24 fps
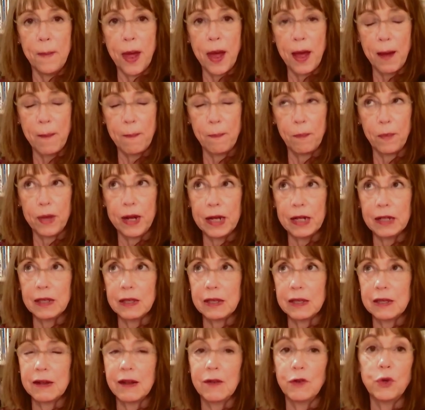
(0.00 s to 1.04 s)
um, but it's
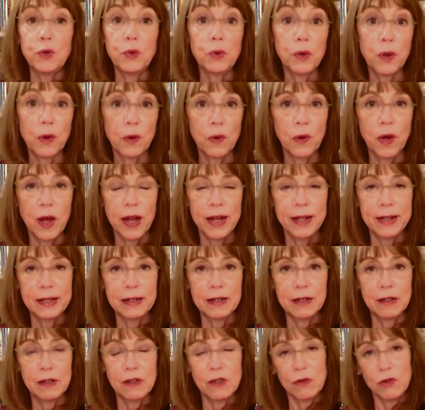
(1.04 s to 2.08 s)
Udo
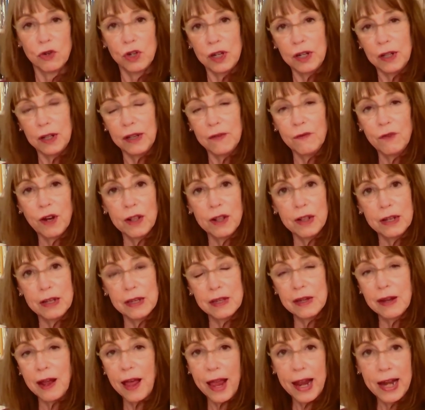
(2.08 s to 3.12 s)
Island. She lived on this
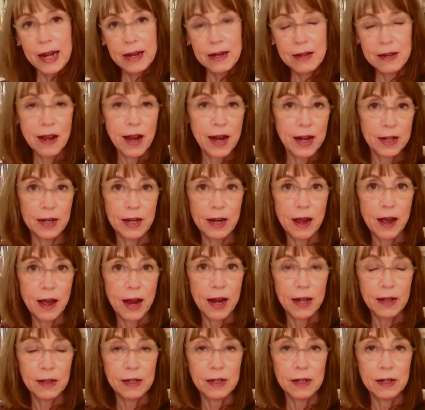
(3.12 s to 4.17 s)
tiny, tiny
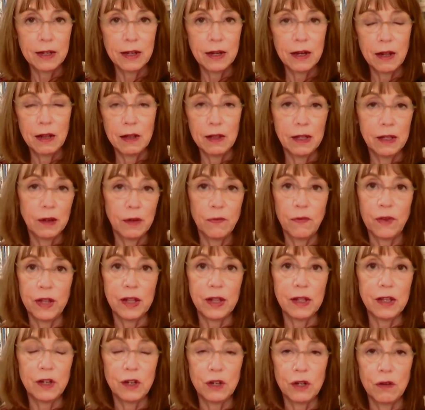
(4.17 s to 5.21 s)
island in a little
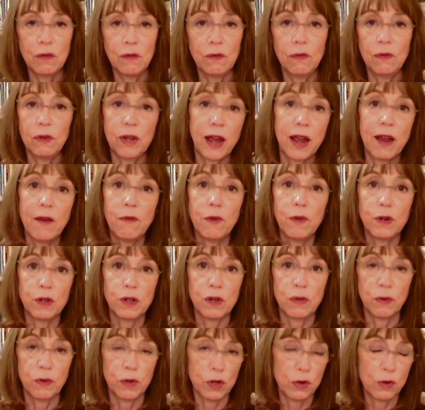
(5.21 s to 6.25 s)
village of divers
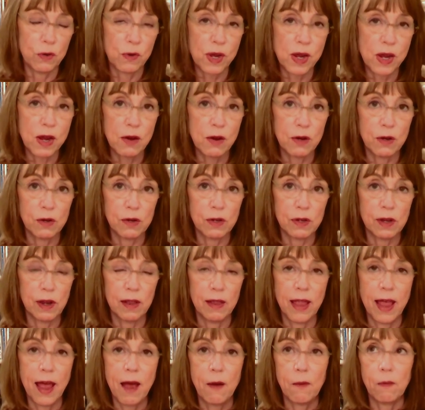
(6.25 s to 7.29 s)
for two years,
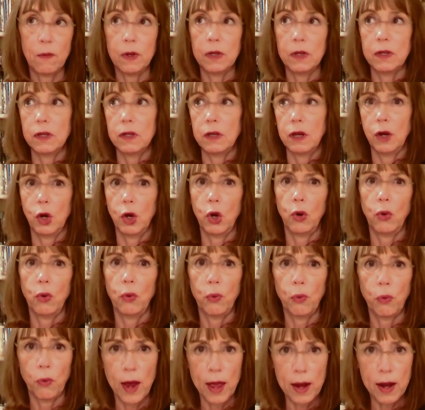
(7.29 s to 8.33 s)
and that was
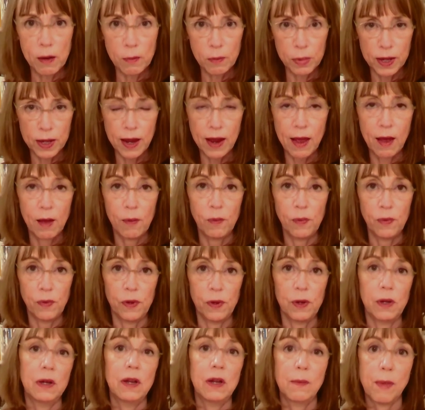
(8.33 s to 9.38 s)
incredibly
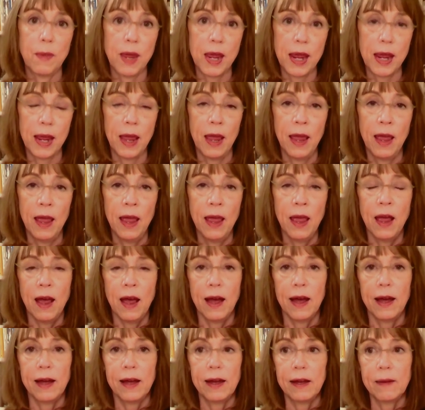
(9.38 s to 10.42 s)
helpful to me.
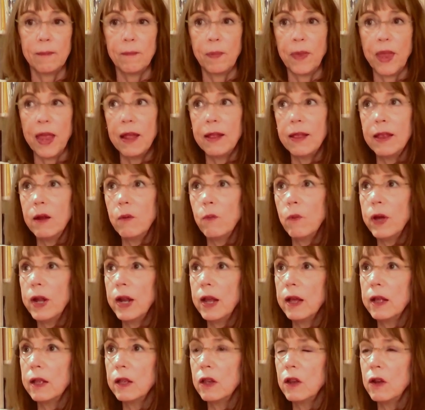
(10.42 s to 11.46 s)
Um, and then what
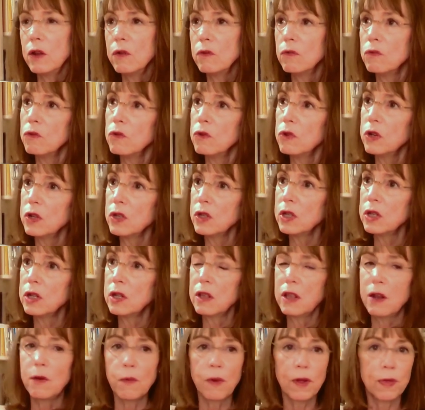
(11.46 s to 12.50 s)
else? You know, just
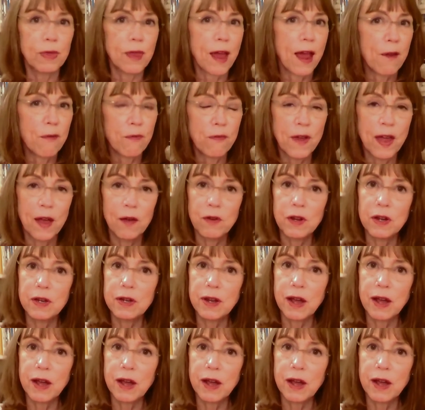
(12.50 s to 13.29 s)
there, I found a